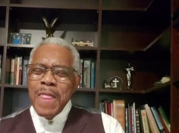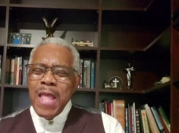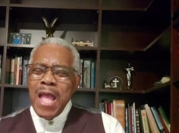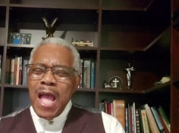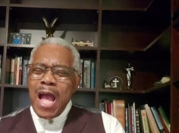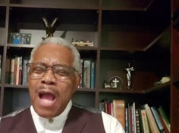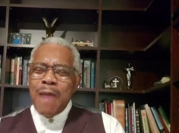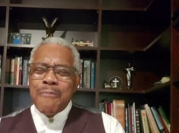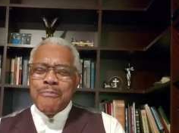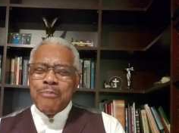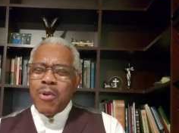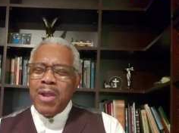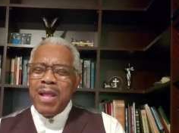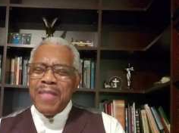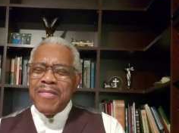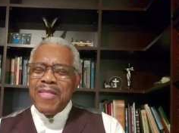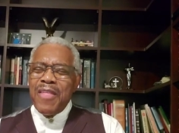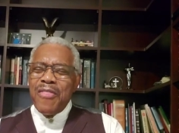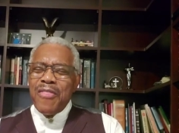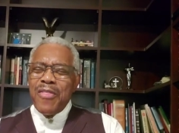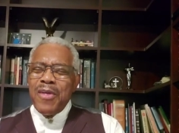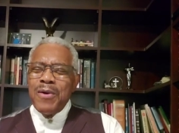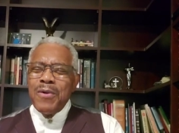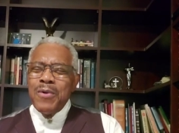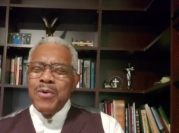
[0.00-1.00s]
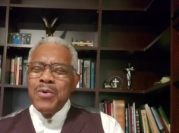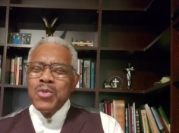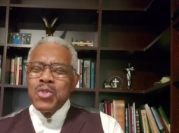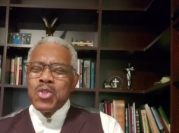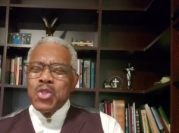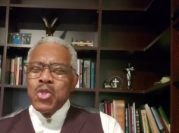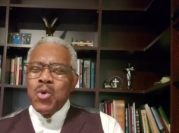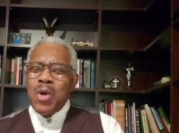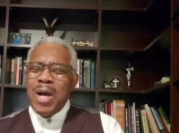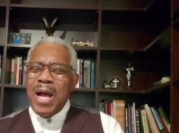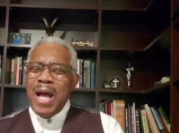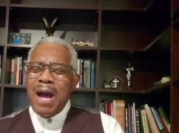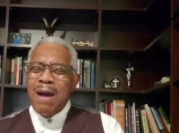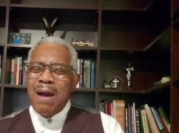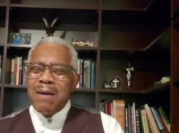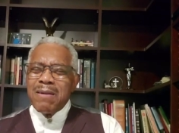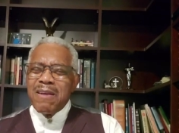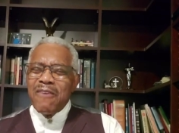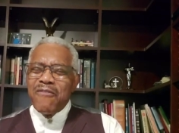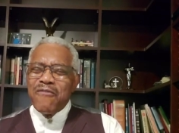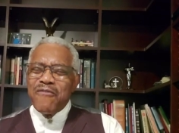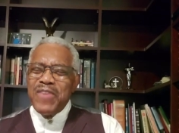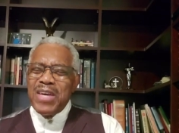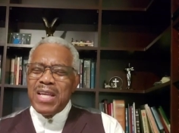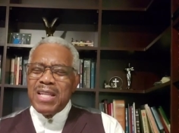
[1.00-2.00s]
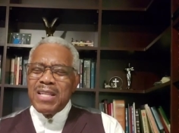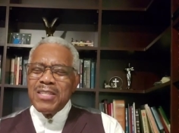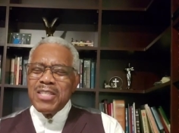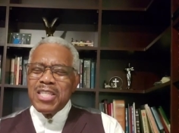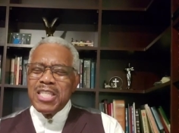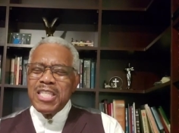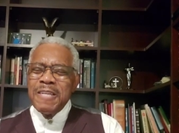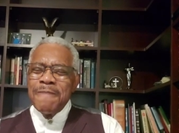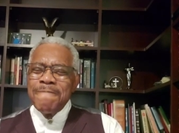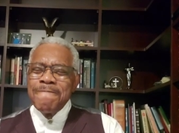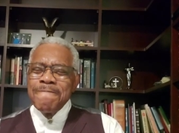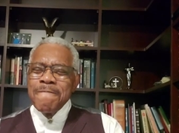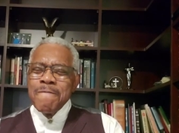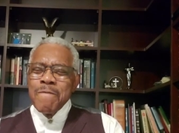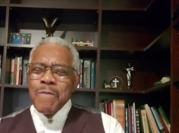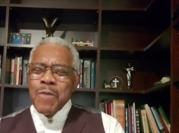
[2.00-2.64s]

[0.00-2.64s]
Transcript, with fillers: I pray that those who are out of fellowship,